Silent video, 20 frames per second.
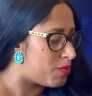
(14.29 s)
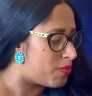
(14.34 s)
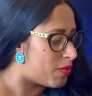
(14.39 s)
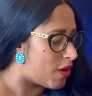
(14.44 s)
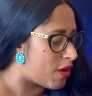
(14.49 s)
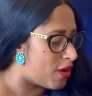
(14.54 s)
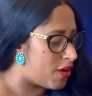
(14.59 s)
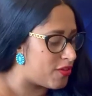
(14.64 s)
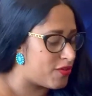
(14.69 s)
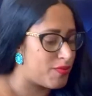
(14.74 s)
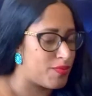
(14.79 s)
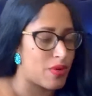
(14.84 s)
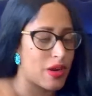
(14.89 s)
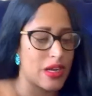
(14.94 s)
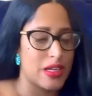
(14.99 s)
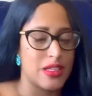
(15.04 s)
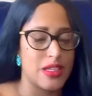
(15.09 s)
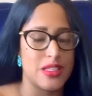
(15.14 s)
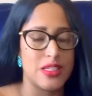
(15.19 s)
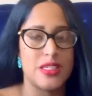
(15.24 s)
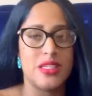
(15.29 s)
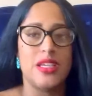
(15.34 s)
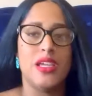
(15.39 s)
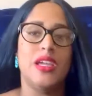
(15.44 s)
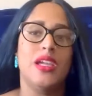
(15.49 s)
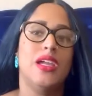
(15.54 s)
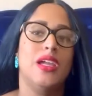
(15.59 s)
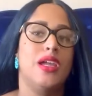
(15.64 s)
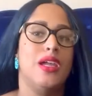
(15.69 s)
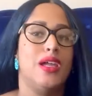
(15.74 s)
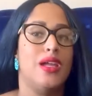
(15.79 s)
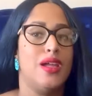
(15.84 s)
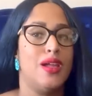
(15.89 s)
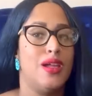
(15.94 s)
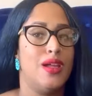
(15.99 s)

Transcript: of pregnancy.